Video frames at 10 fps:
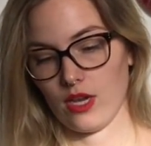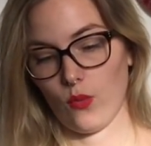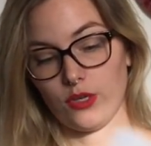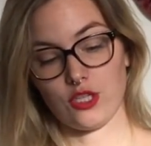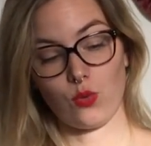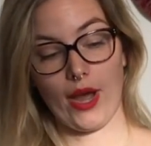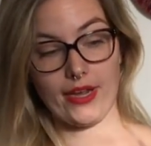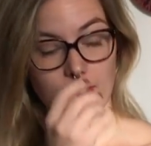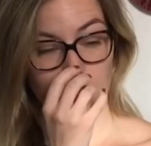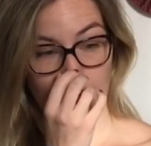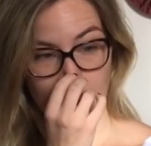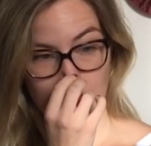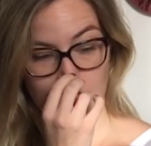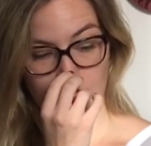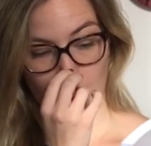which is why I
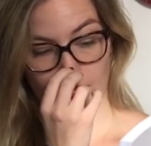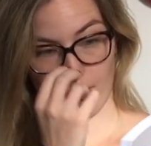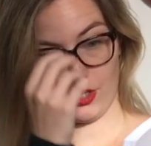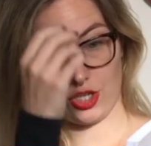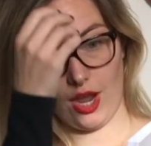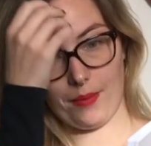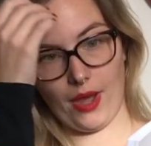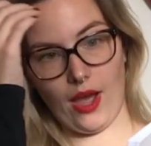decided to sell it in the shop.